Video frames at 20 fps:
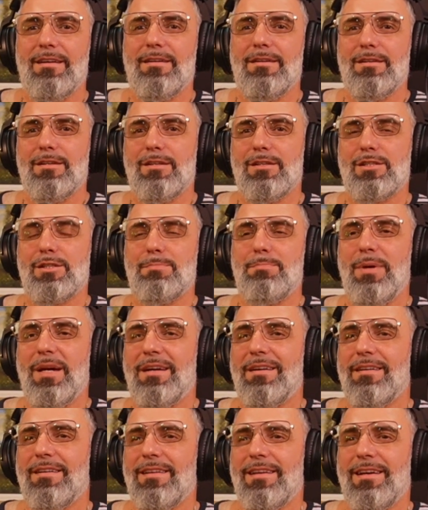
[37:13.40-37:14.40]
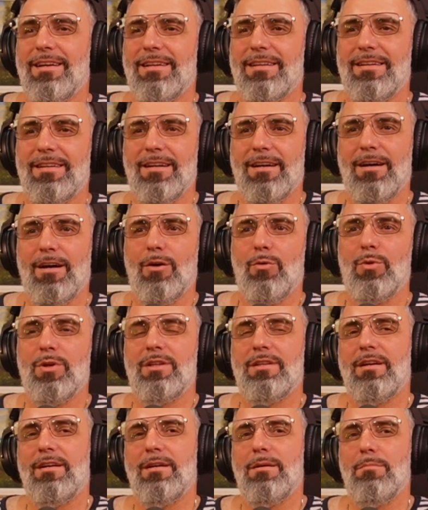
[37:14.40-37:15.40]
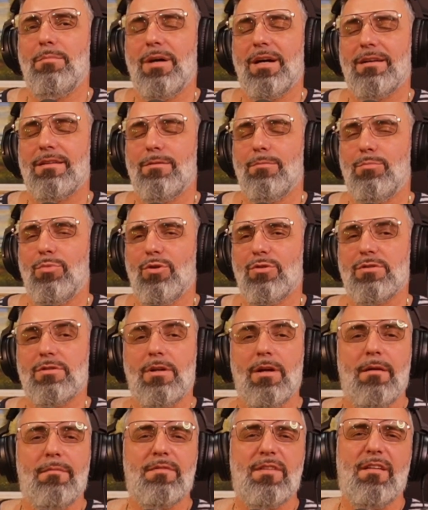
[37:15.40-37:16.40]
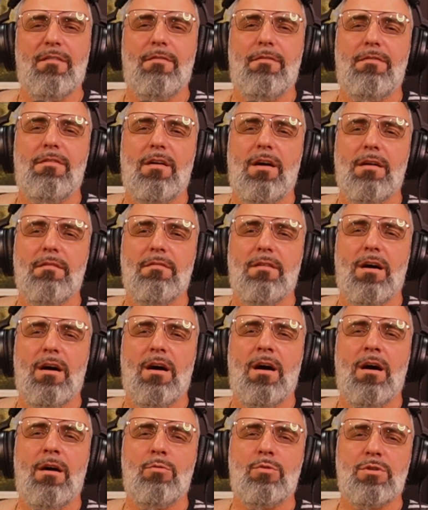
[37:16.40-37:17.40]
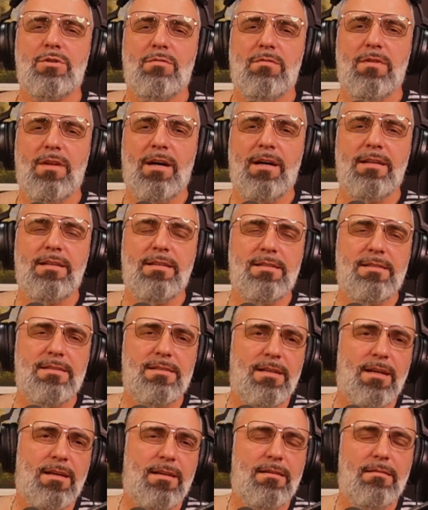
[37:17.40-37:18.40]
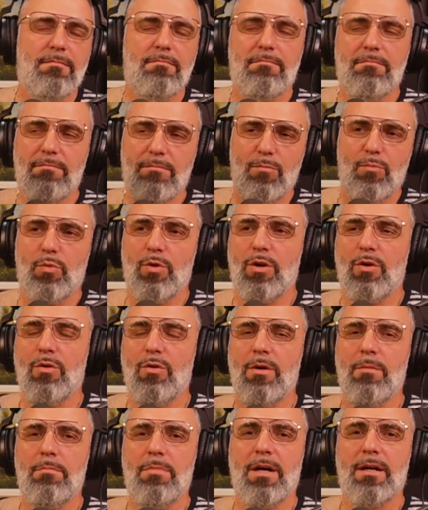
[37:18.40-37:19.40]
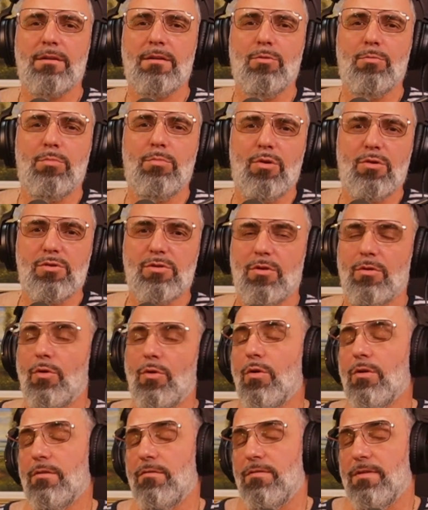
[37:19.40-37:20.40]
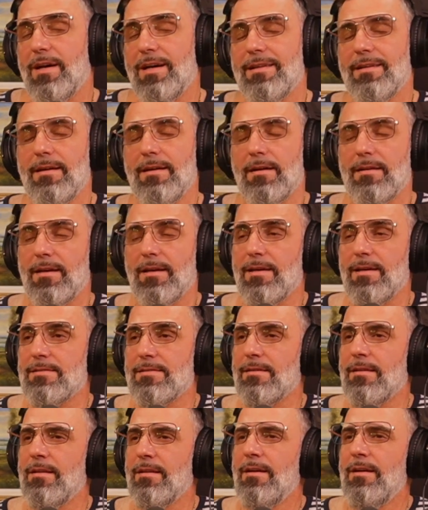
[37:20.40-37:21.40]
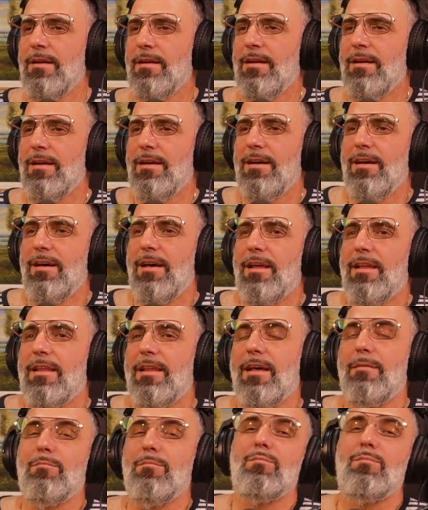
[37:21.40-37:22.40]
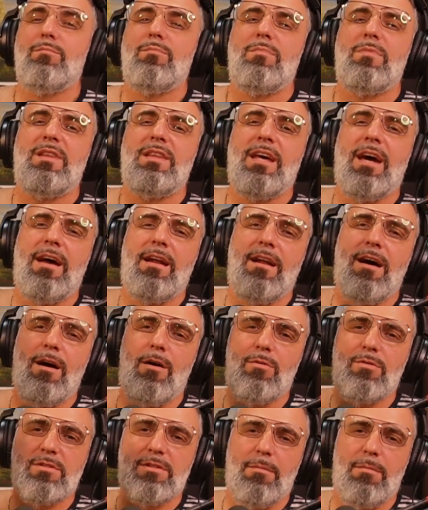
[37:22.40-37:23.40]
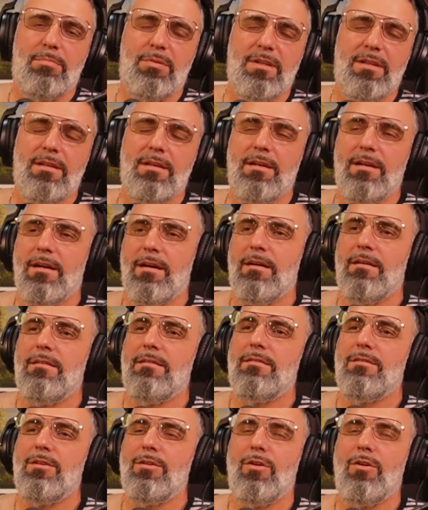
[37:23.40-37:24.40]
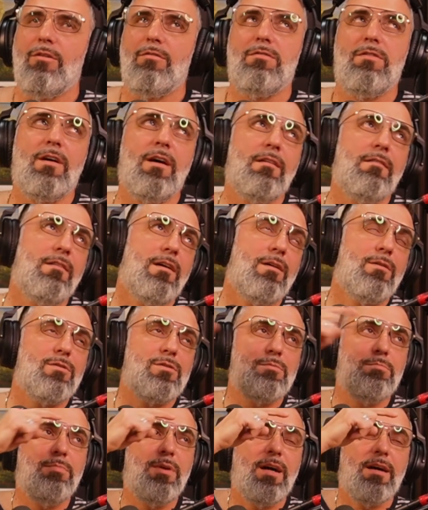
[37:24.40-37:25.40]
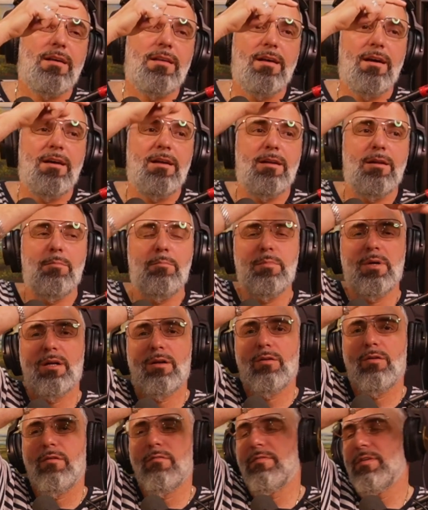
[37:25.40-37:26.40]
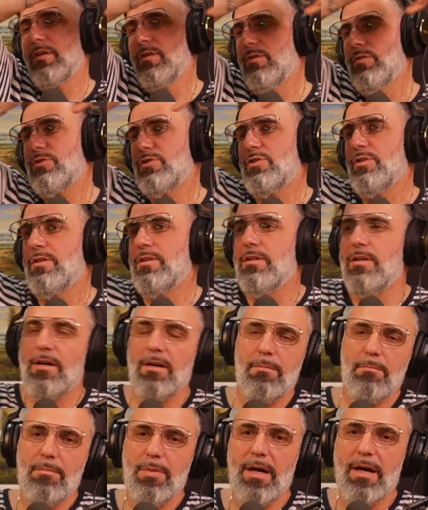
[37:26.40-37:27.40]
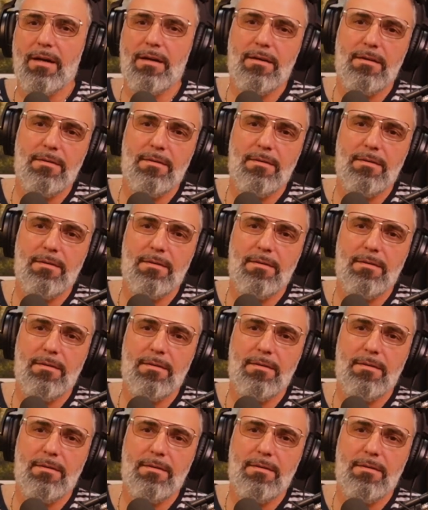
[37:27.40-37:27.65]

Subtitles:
speaker, like, we're turning back to Boston after 5 hours flight. He said, we're going back to Boston. All the flight got canceled. 10 hours up in the air, 5 hours back there in the middle of the ocean, turned back,